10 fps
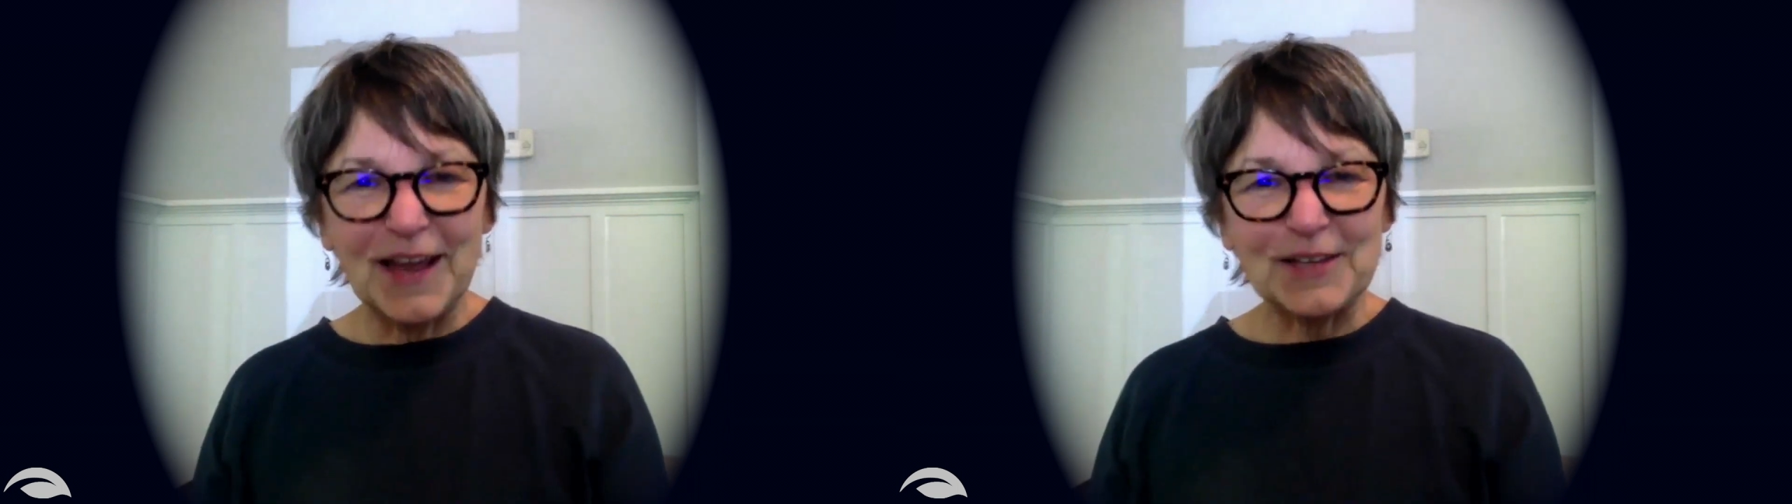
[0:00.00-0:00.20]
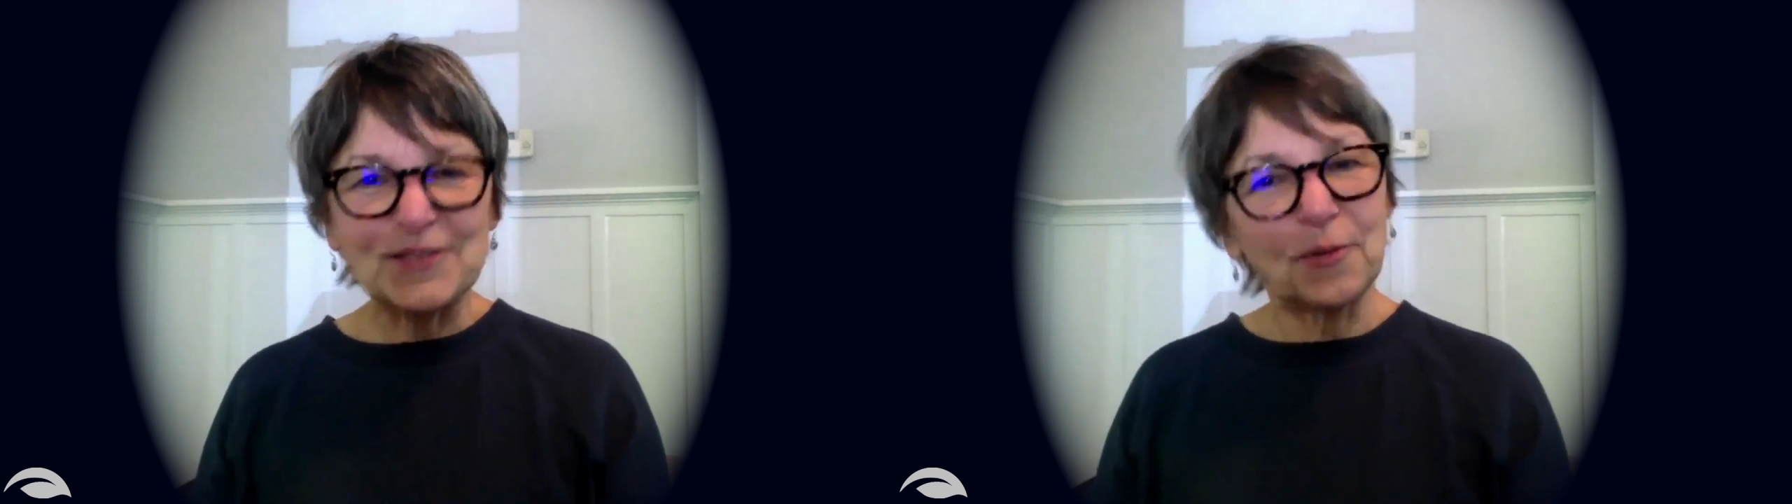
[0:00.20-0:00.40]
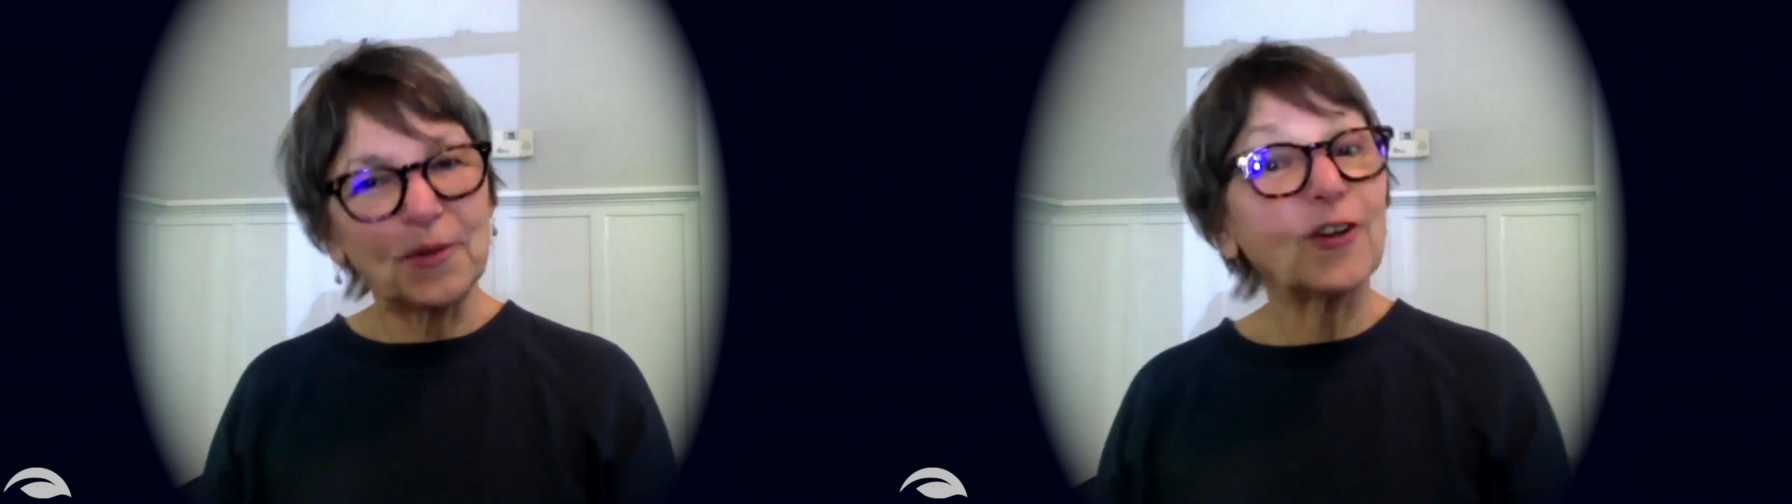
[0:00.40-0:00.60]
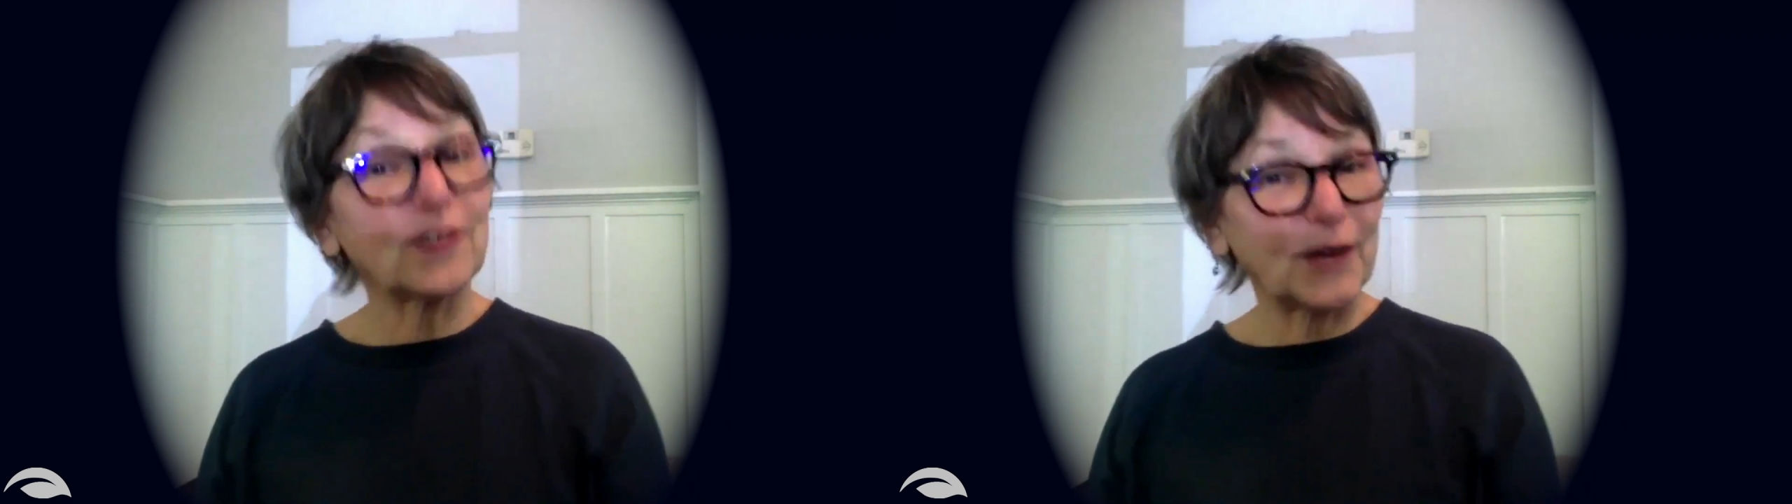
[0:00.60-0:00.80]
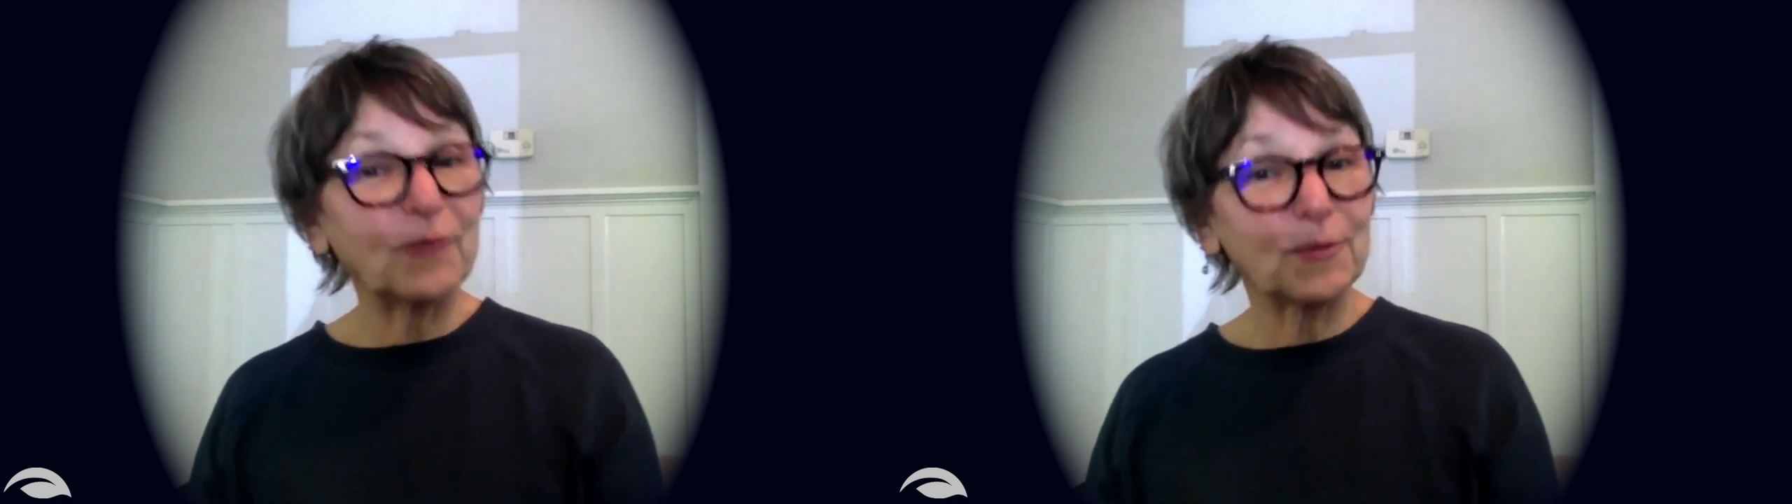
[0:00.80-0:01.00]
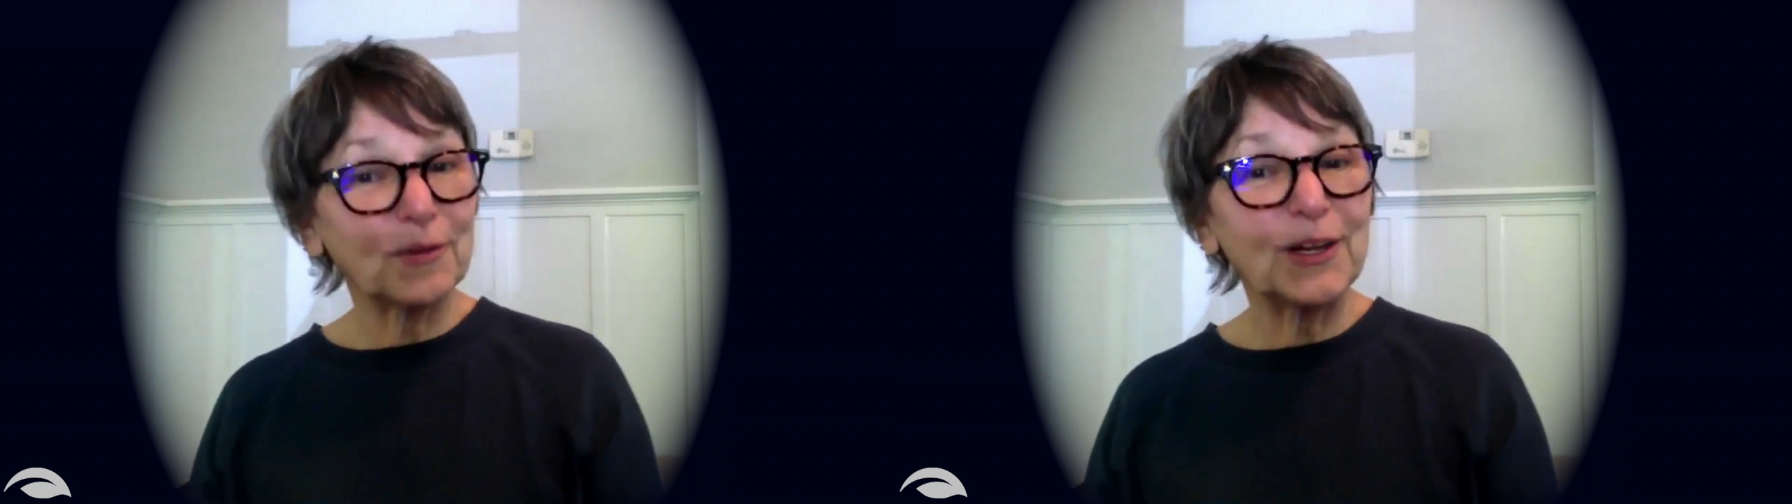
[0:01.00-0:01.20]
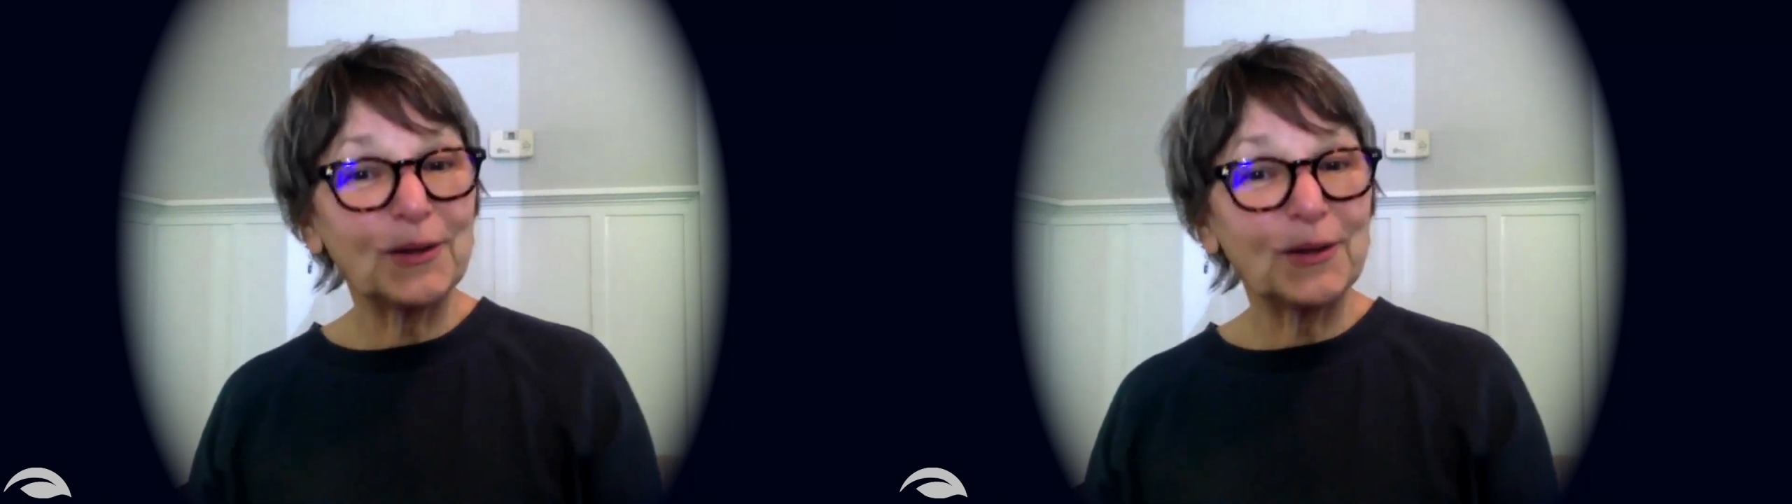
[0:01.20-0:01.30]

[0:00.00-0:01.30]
And so we looked like we really